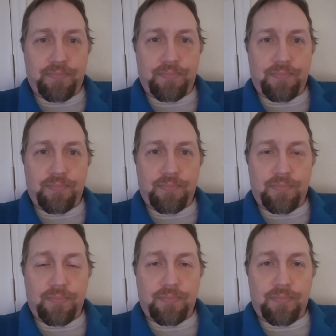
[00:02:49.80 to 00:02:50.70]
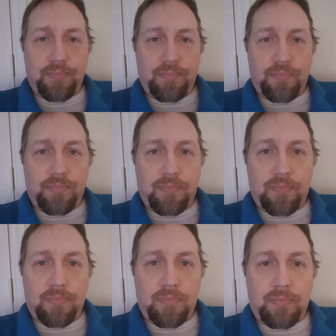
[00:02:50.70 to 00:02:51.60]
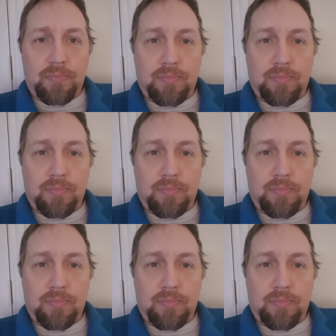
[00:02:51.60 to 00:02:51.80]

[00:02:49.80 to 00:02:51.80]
(silence)